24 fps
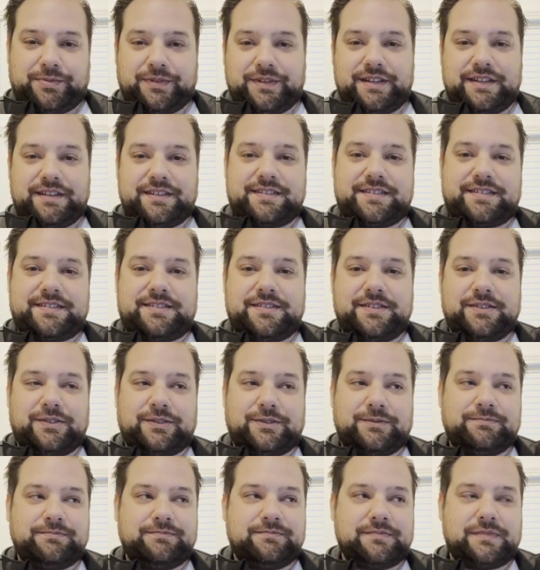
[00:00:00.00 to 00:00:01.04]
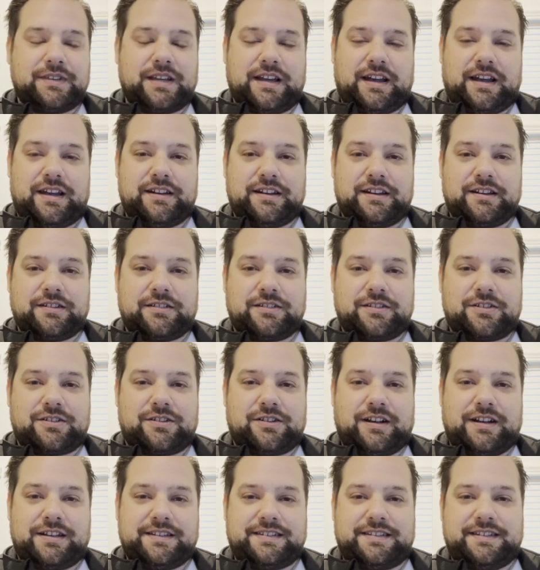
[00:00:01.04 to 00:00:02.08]
is still kind of
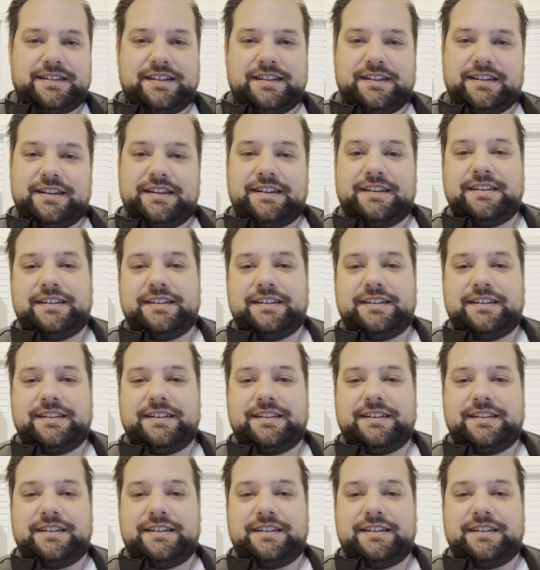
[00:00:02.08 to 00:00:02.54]
crusty and